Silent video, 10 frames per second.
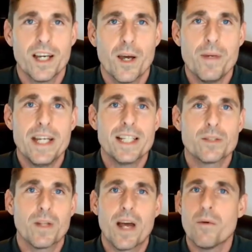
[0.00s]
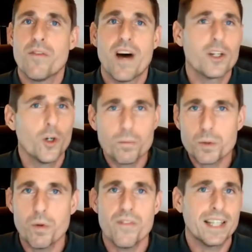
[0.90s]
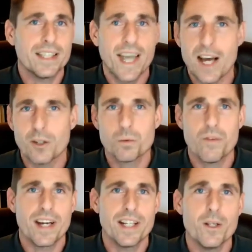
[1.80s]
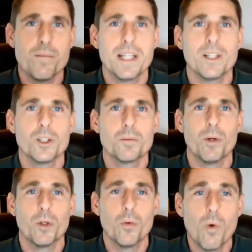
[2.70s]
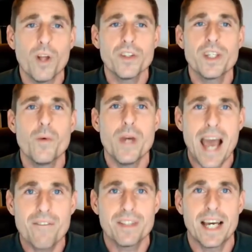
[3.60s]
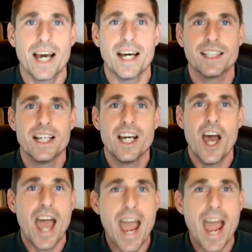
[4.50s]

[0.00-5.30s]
I mean, it's like we've had ups, we've had downs, we've had in the middles, but the one thing we haven't had at